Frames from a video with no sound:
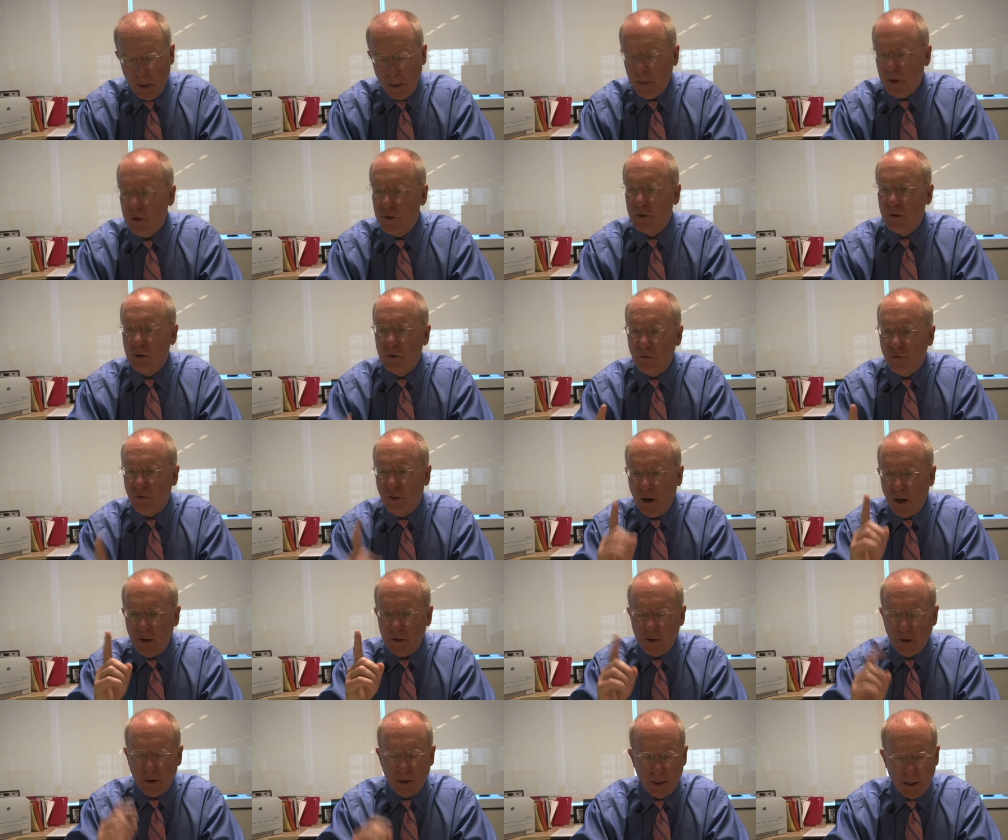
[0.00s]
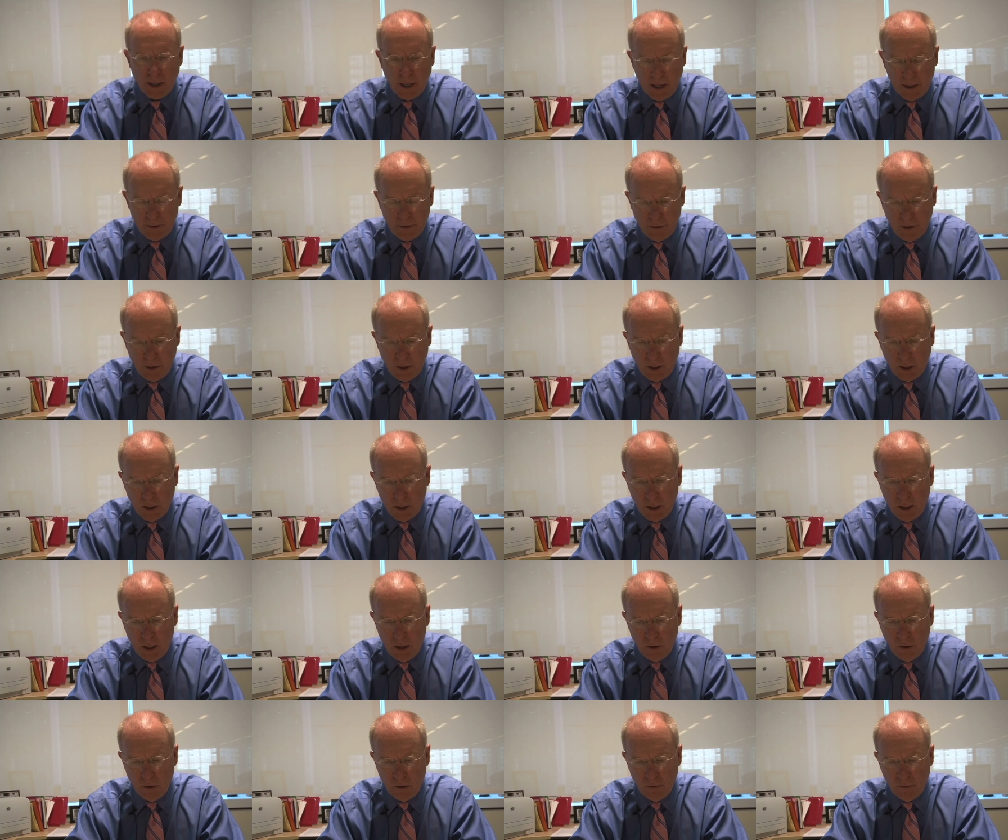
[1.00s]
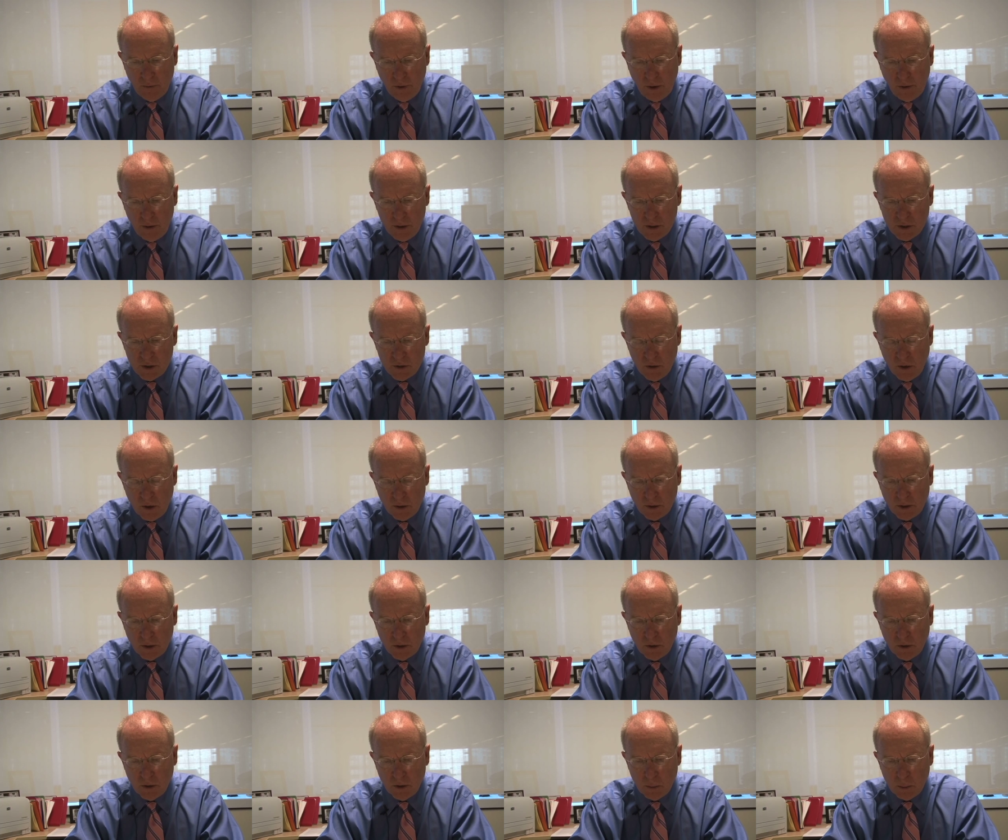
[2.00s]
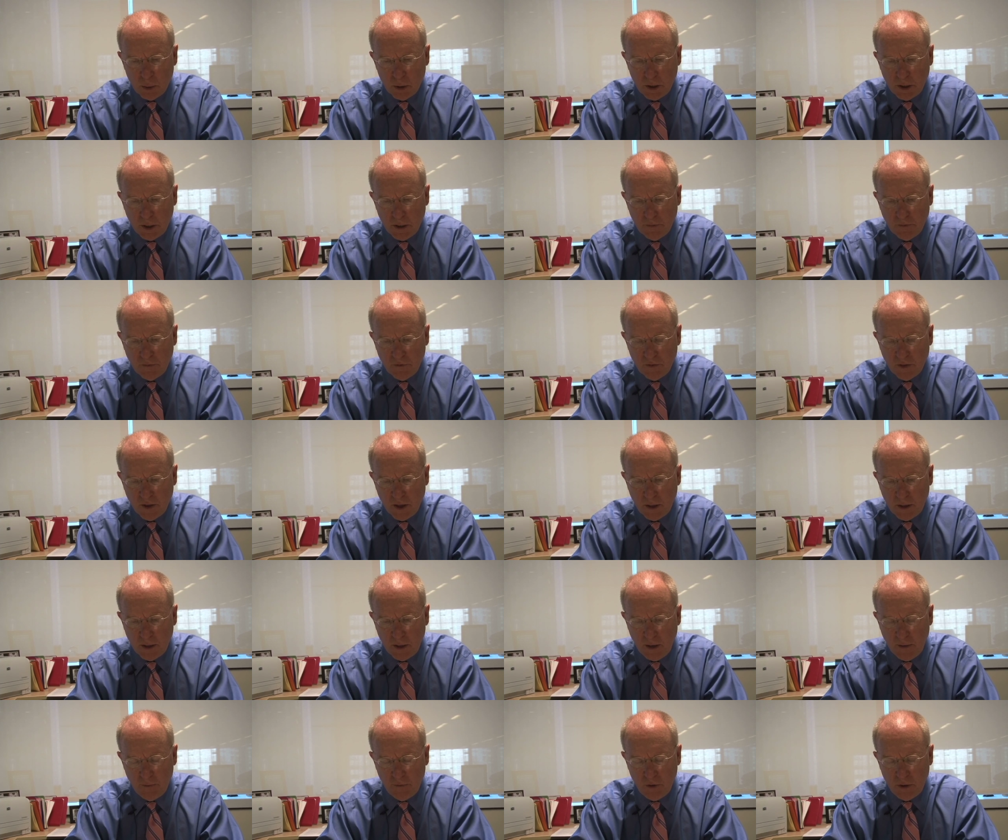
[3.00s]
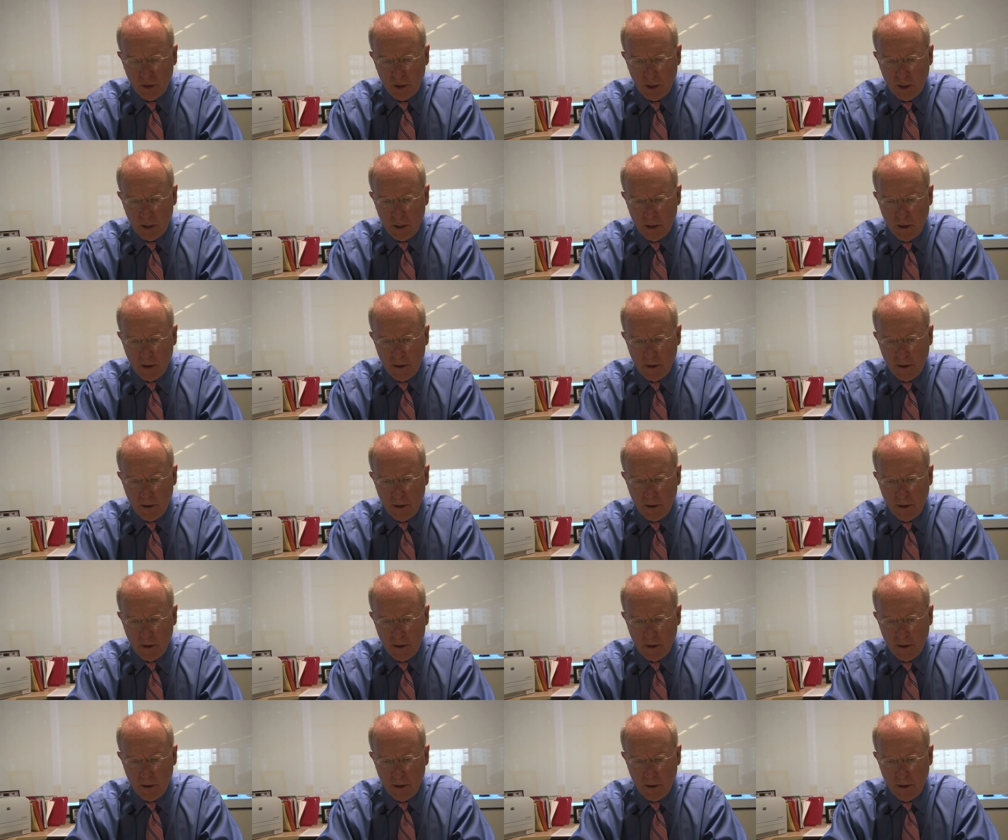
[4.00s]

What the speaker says: mother and father, I think, adhered very strongly to the belief that every